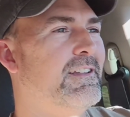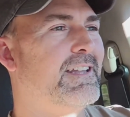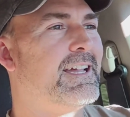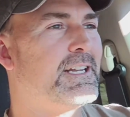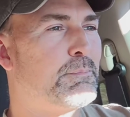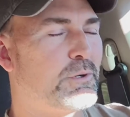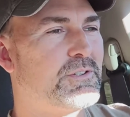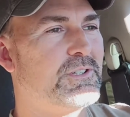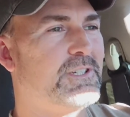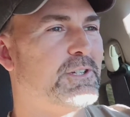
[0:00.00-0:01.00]

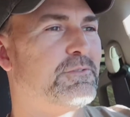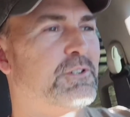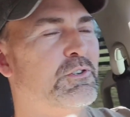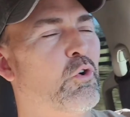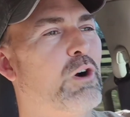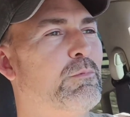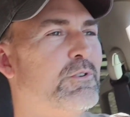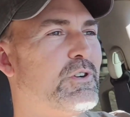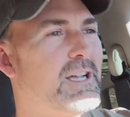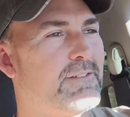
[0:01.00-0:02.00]
90% of your
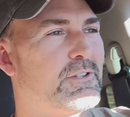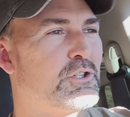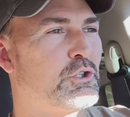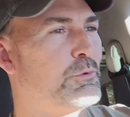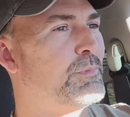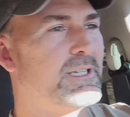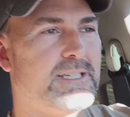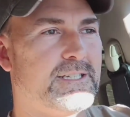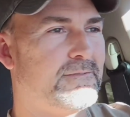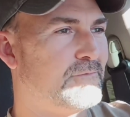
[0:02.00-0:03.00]
normal driving should
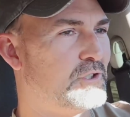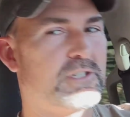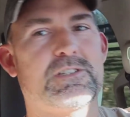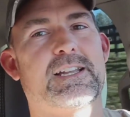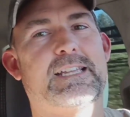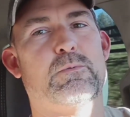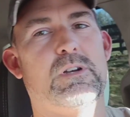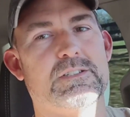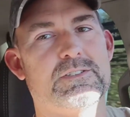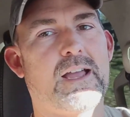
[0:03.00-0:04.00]
be just like it
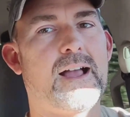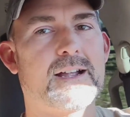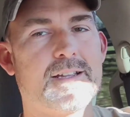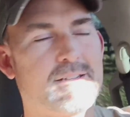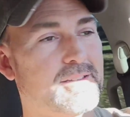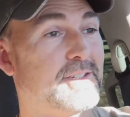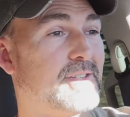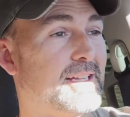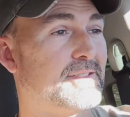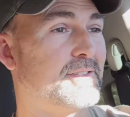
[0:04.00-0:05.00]
was stock. At least
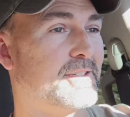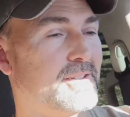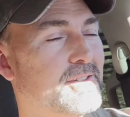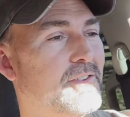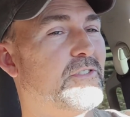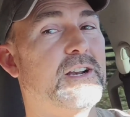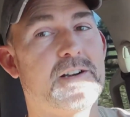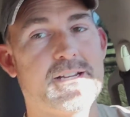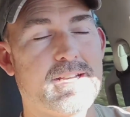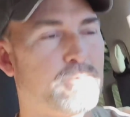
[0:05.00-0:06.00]
that's the
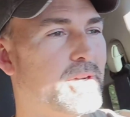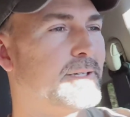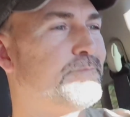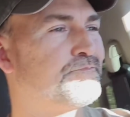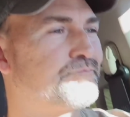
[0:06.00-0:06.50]
theory anyway.